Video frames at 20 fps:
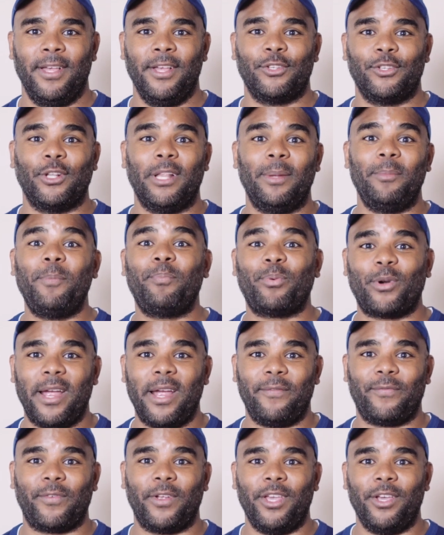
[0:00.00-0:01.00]
So let me
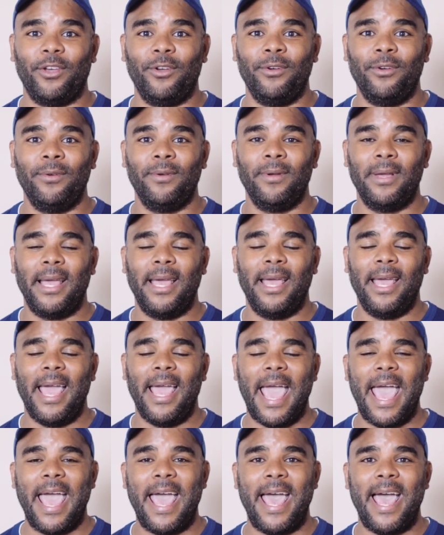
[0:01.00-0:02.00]
pray for you,
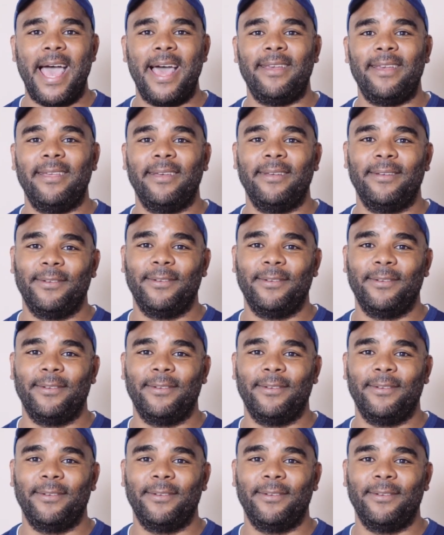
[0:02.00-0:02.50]
and